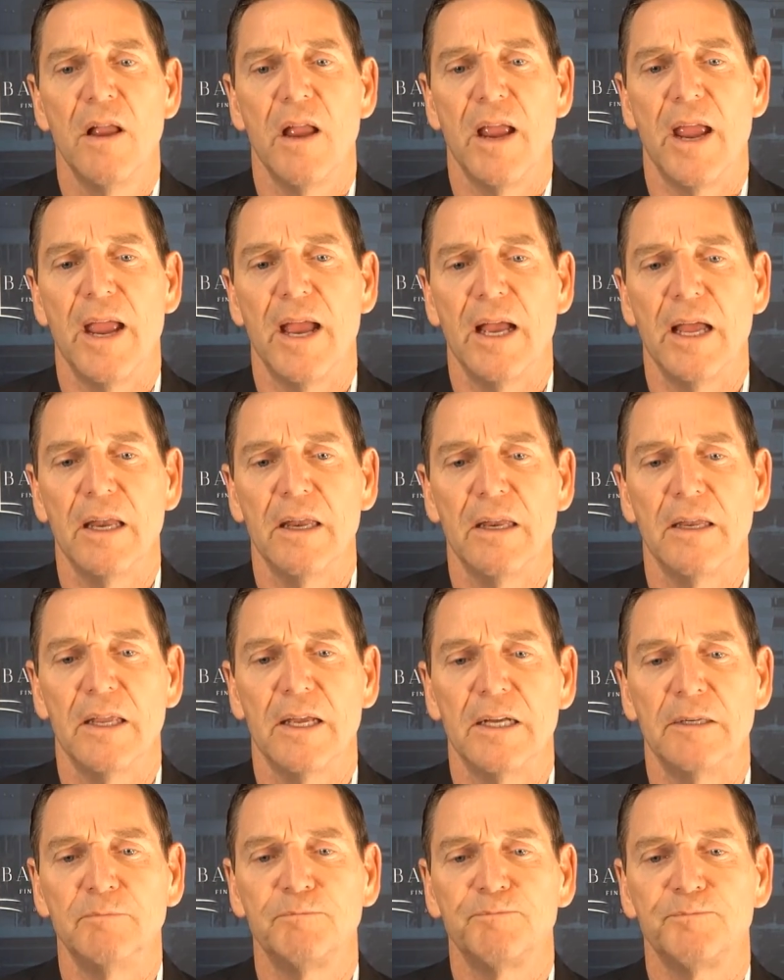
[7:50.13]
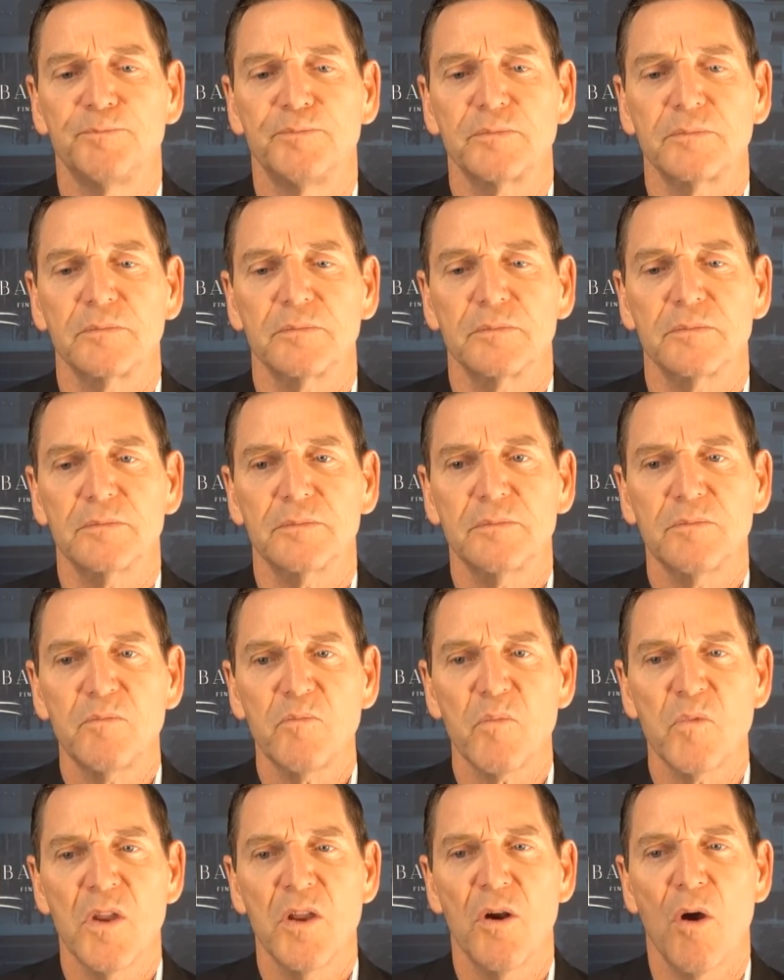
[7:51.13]
And
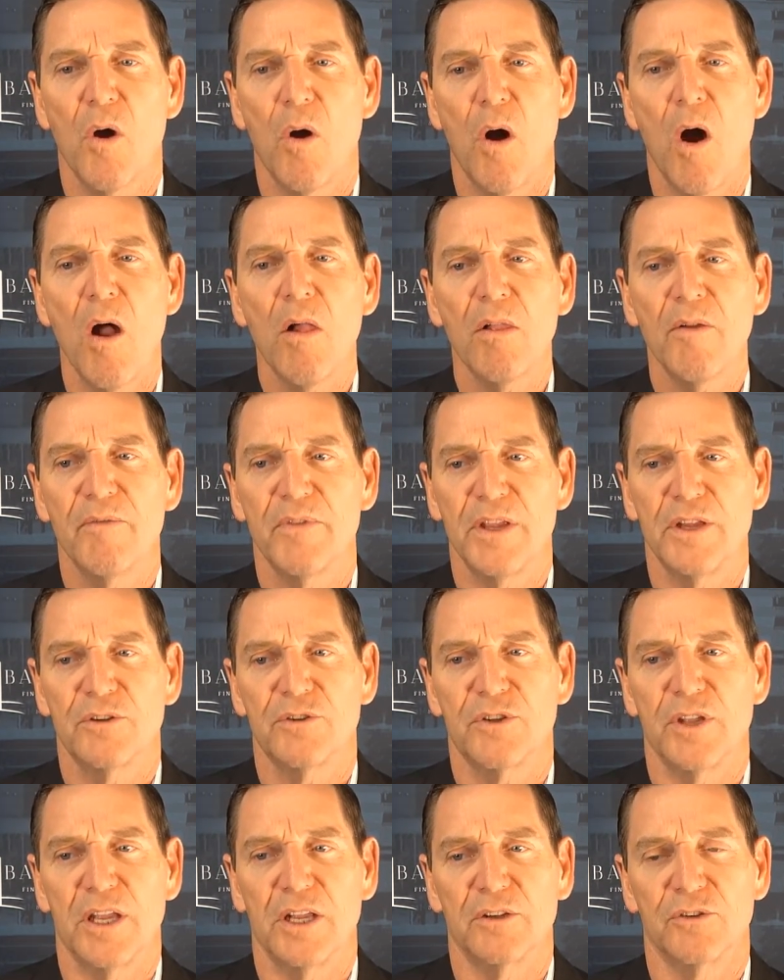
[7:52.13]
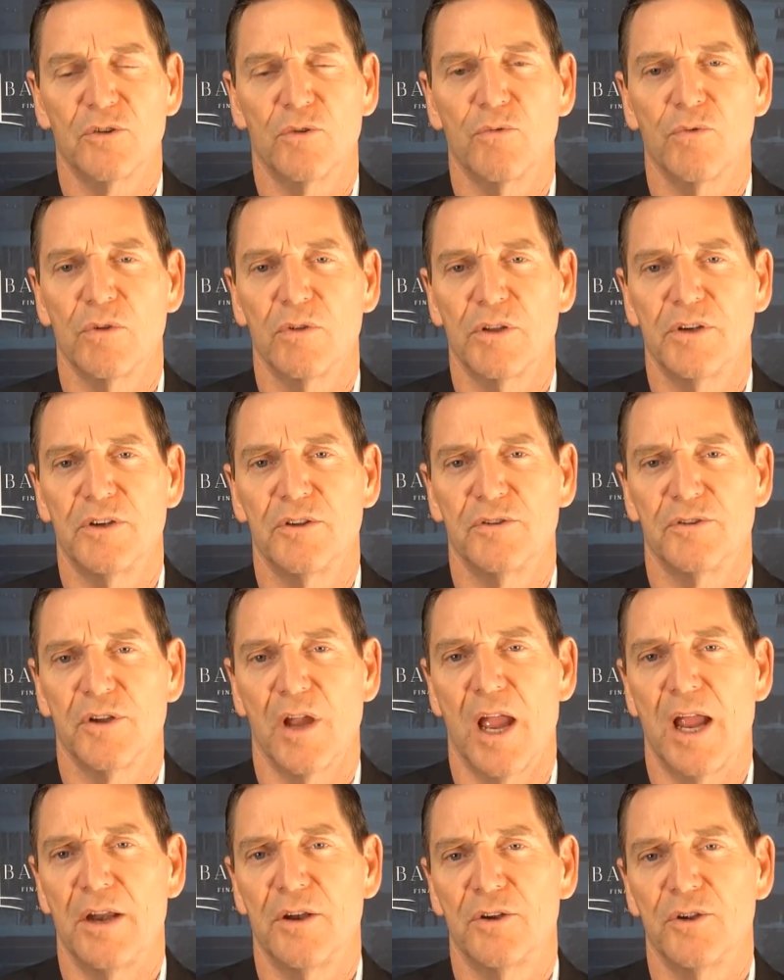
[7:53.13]
all of these things are really
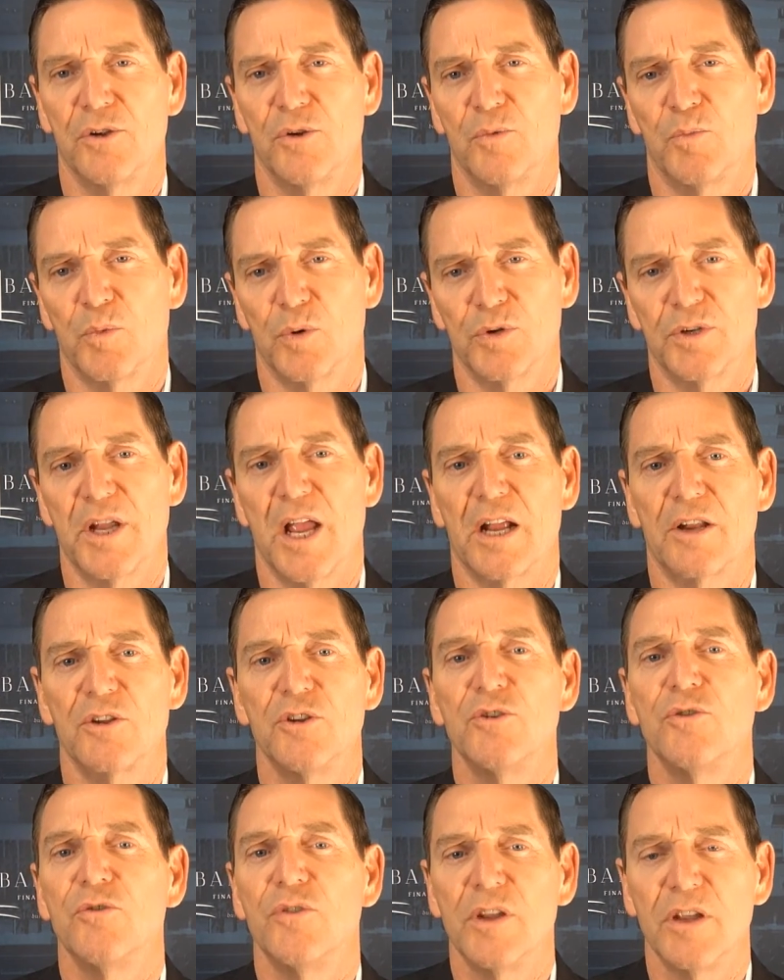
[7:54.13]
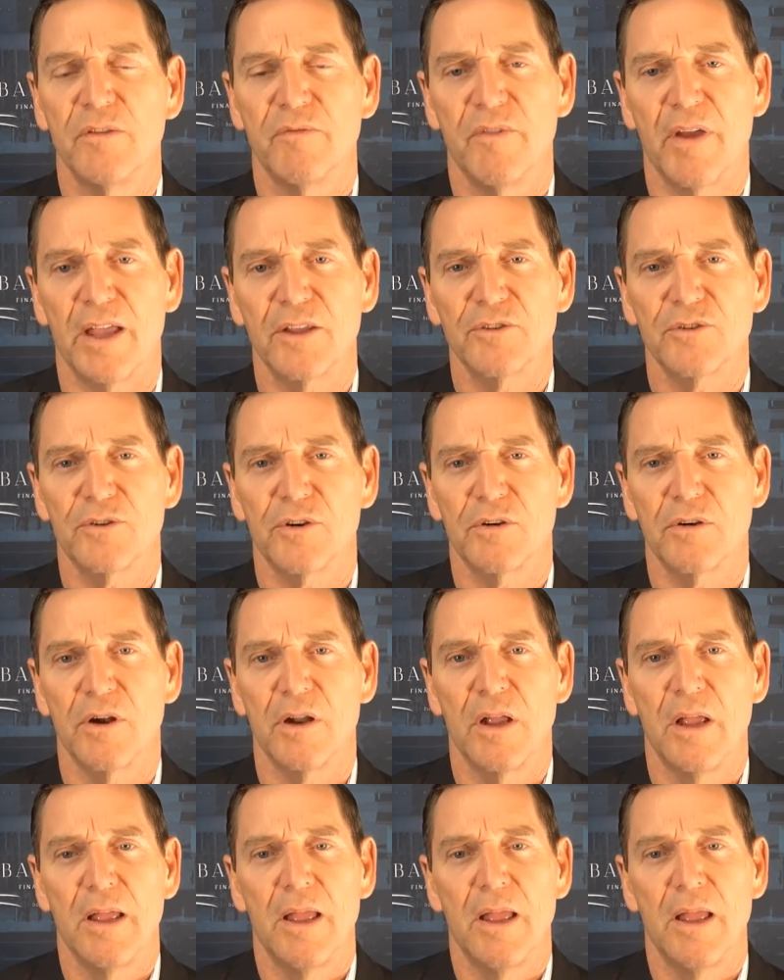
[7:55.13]
designed to protect you, the investor.